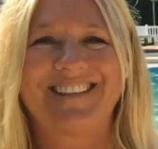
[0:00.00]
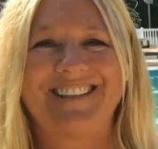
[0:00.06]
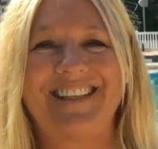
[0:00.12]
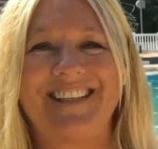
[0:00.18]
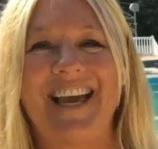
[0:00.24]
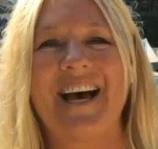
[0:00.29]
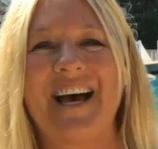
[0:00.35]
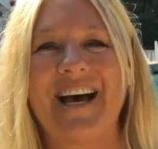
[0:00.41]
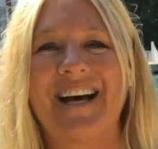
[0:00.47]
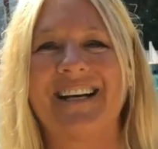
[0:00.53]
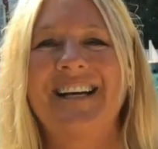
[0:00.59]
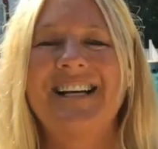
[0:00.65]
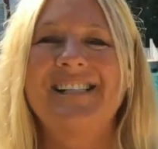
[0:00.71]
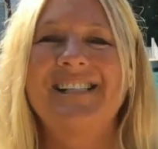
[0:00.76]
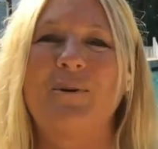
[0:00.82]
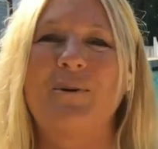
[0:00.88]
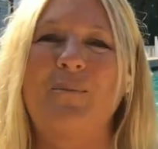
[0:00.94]
Yeah.
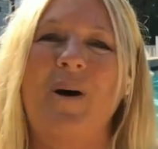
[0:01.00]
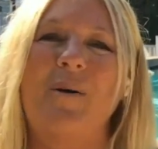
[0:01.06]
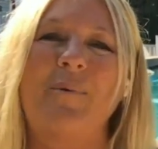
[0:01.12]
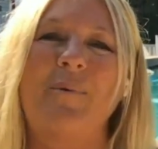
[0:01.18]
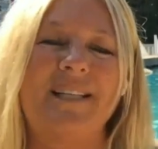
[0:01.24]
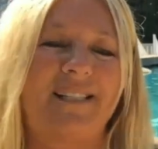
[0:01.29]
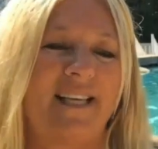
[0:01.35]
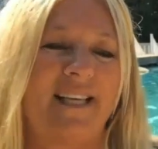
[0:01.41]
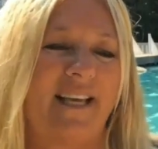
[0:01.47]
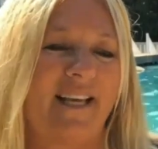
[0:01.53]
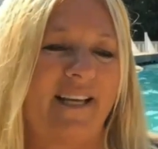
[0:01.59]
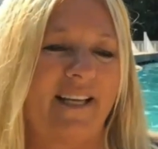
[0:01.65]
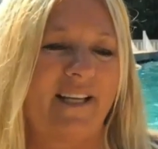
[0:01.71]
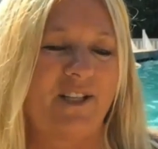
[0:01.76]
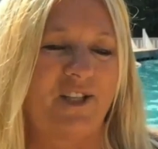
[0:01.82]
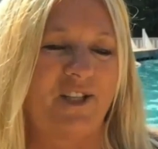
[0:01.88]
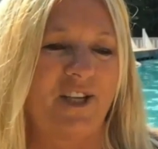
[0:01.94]
So what we did
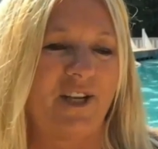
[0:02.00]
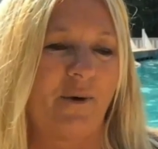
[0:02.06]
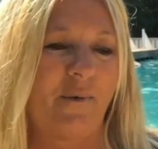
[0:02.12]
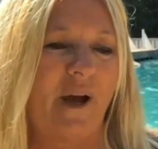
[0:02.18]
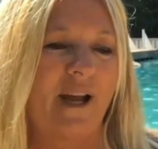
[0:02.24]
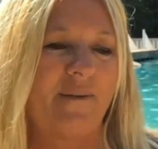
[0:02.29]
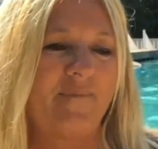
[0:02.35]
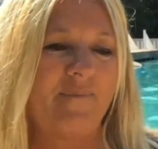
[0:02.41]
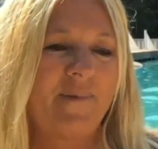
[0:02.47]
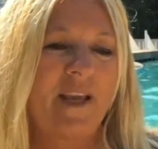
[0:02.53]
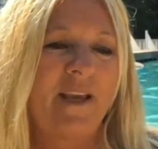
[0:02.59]
is, you know what?